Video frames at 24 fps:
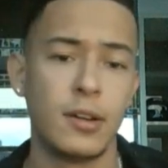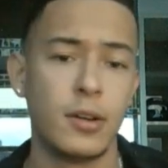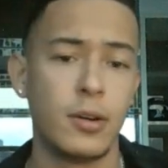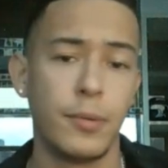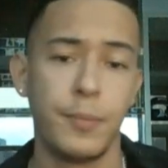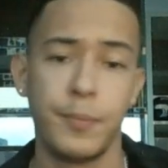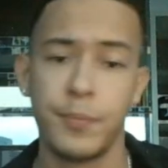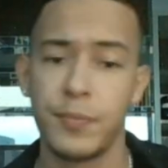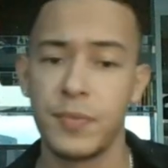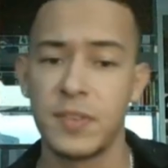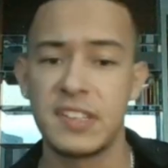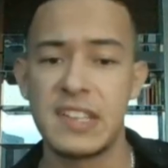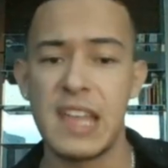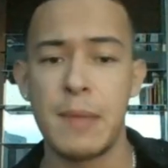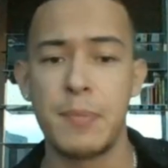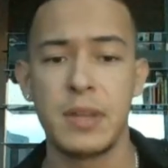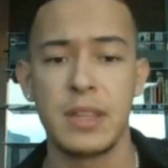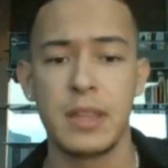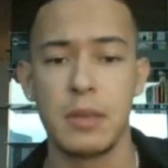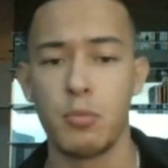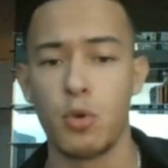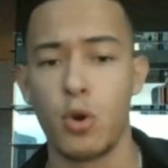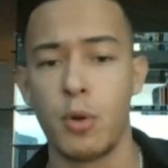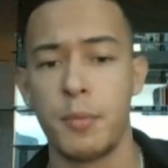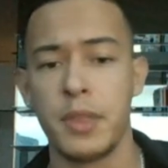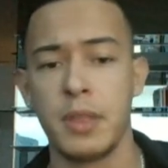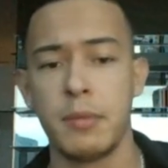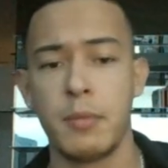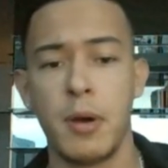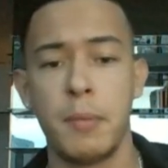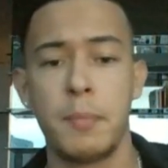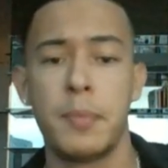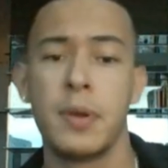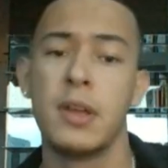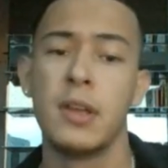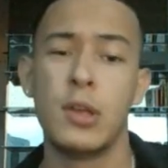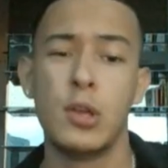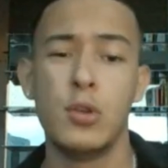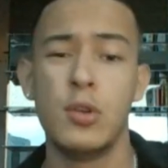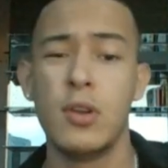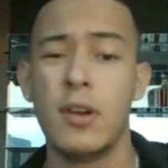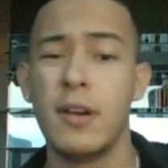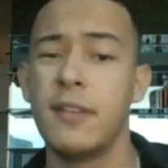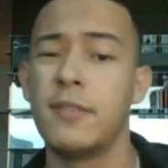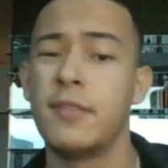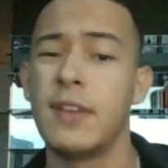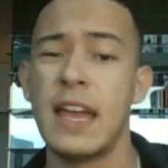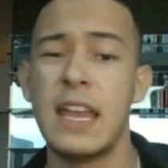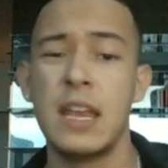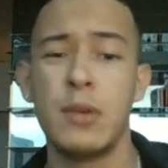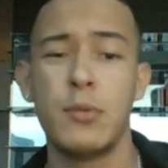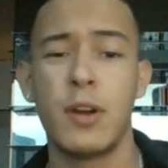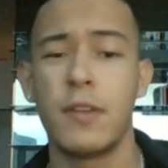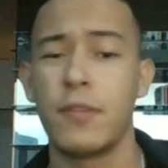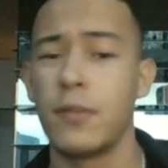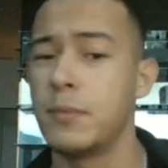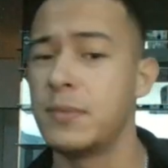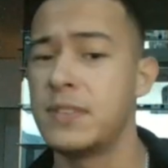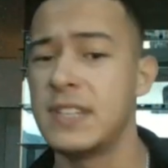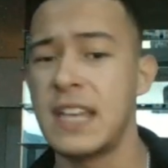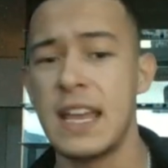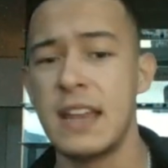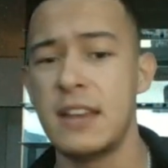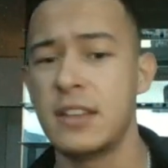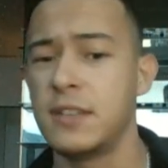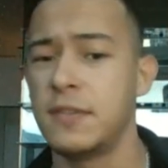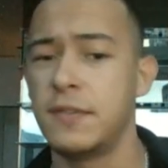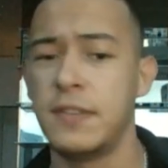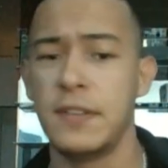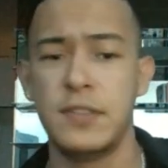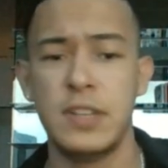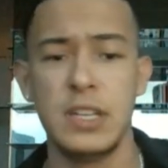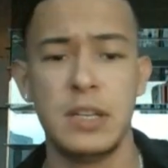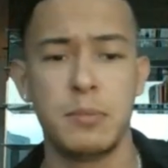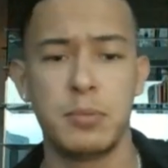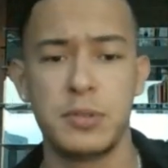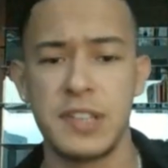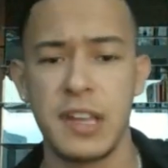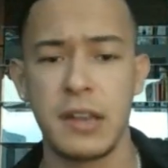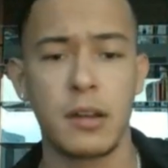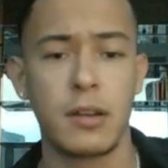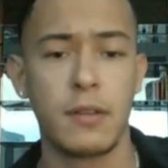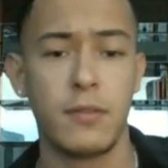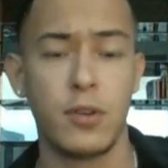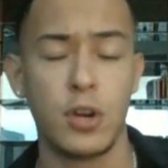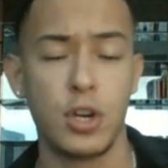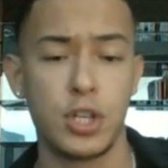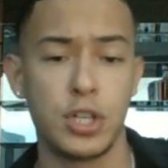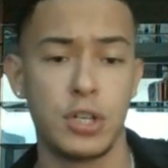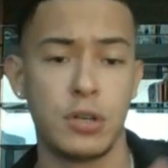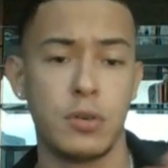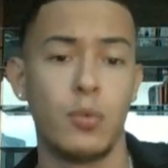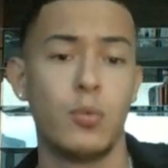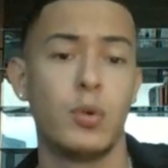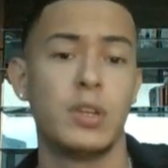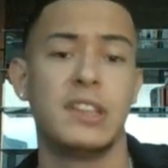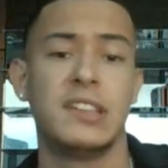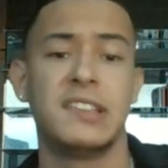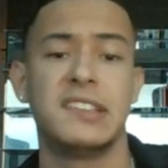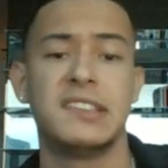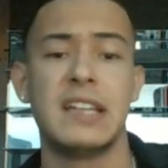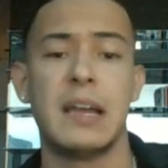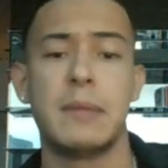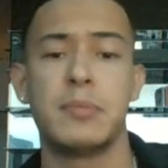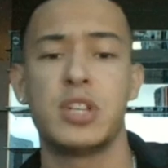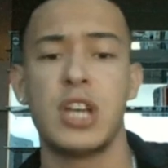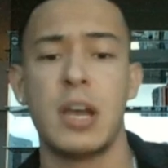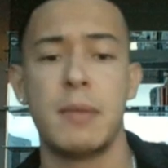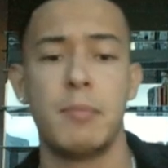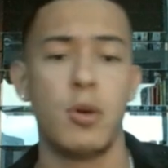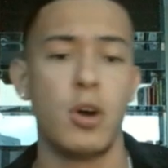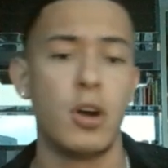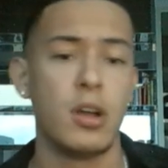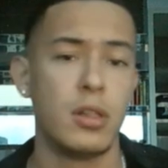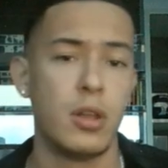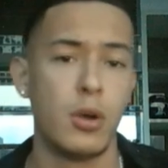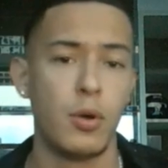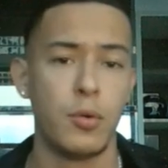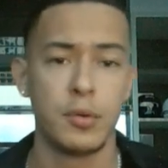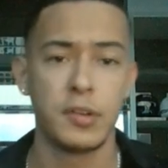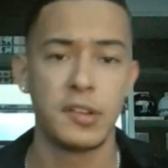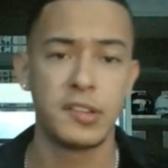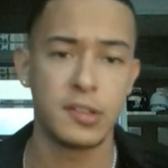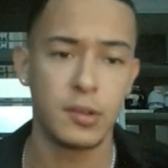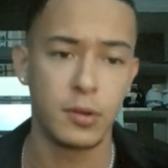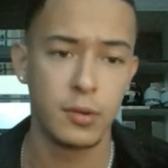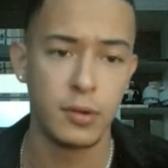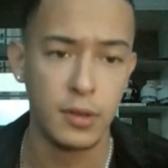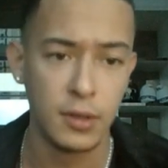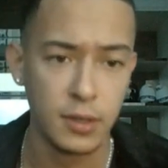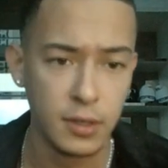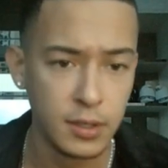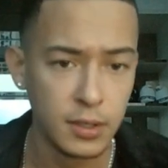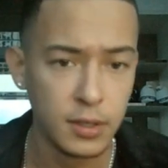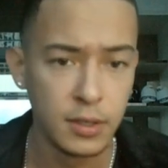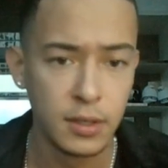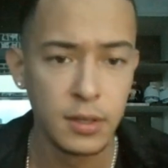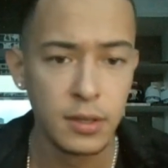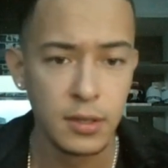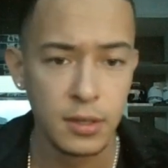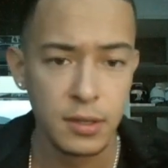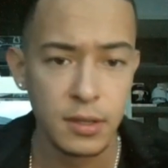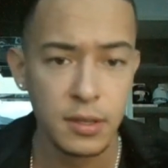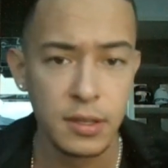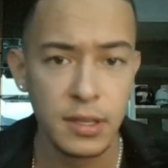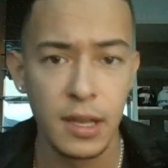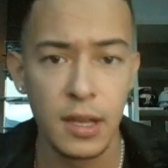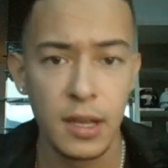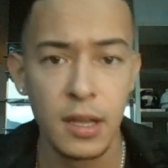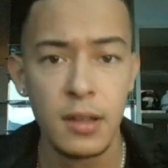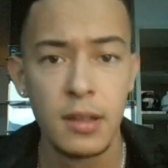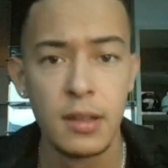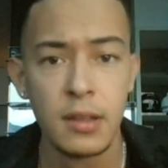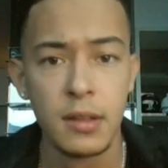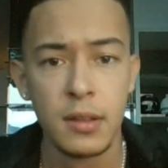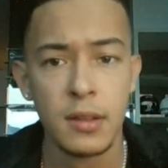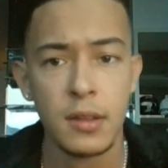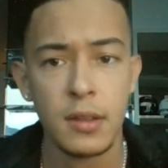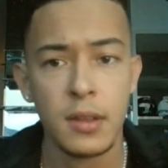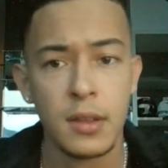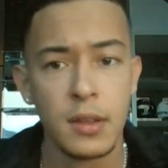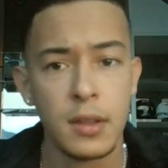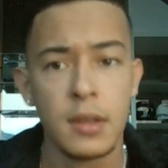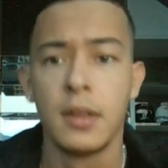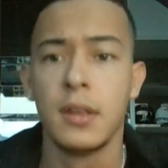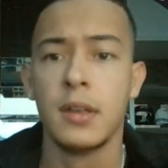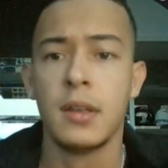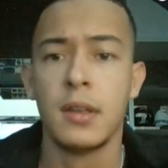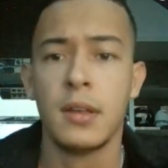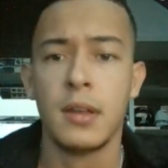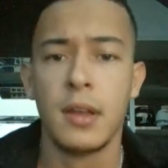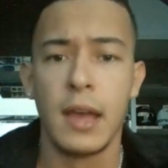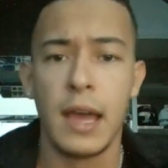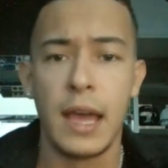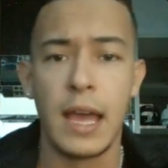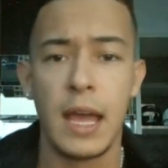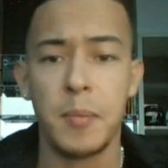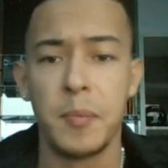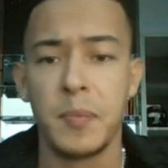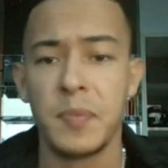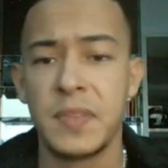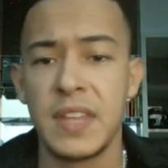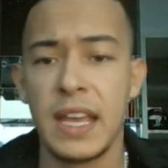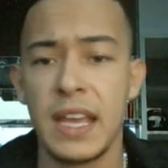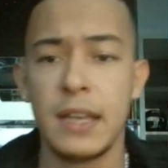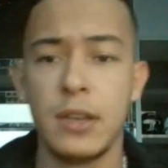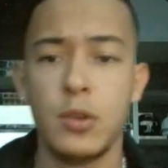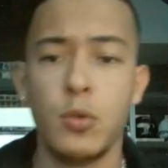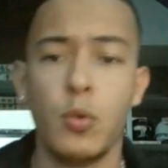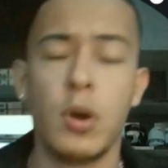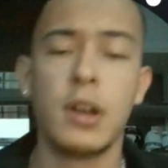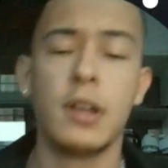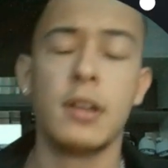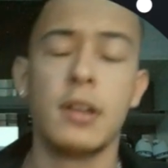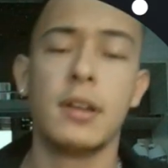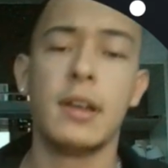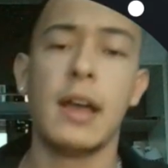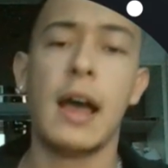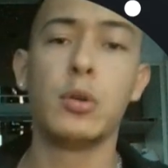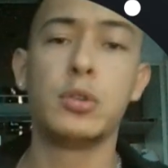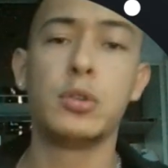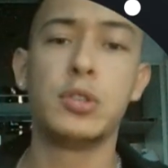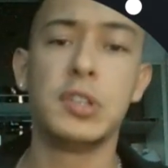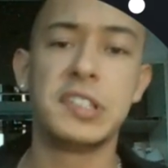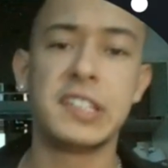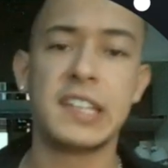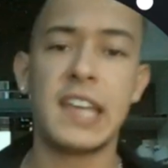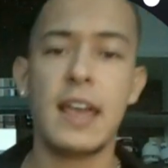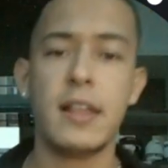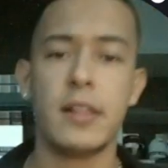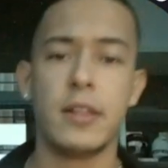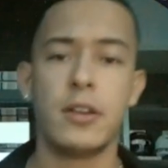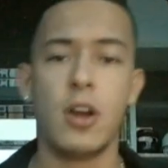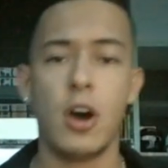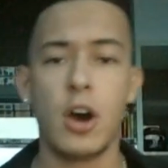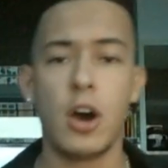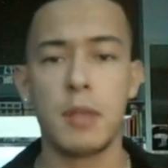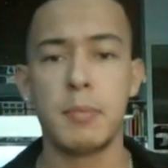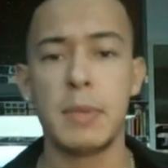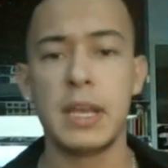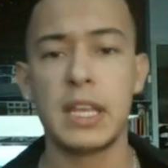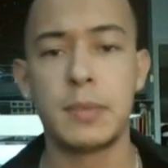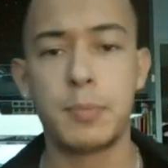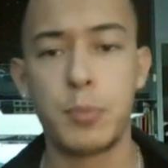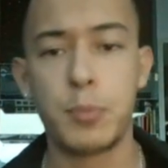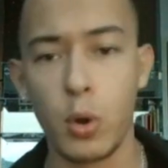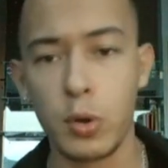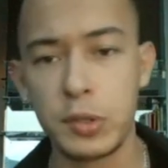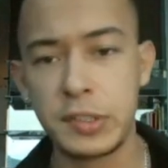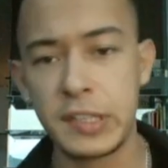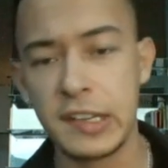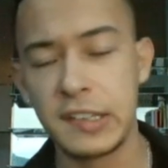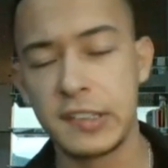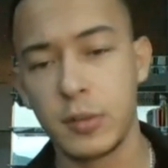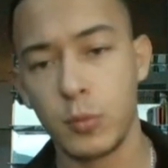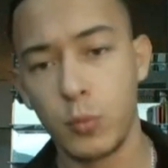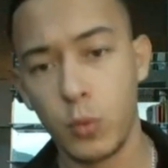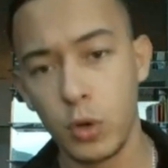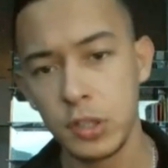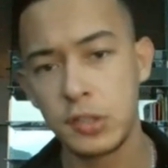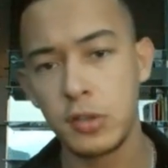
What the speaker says: So snapping them, warming them up. You have anywhere from 10 to 15% conversion with the Snapchat bot alone. So yeah. Then you want how to scale and automate the process.